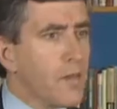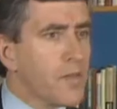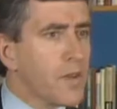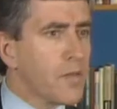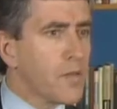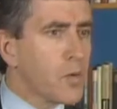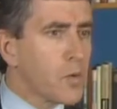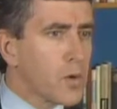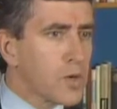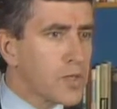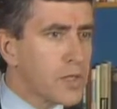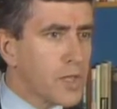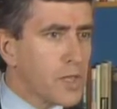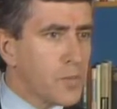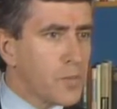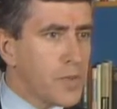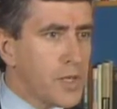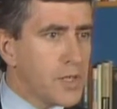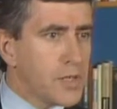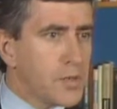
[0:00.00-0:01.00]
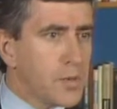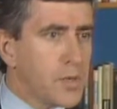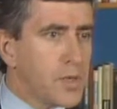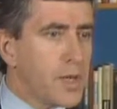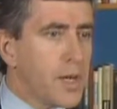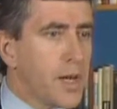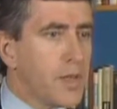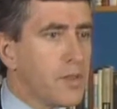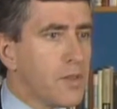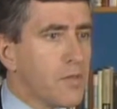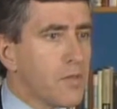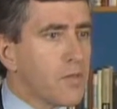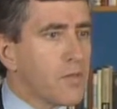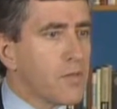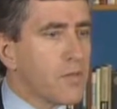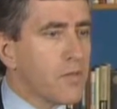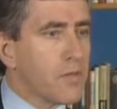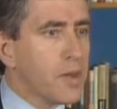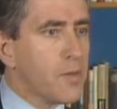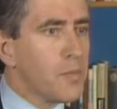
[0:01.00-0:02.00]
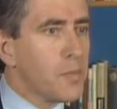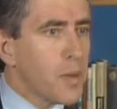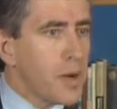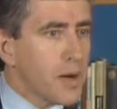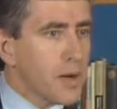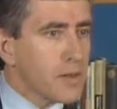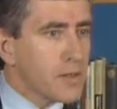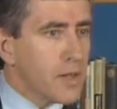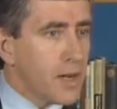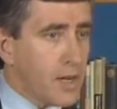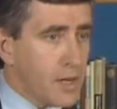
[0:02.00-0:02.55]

ever worked on a piece where you had the front part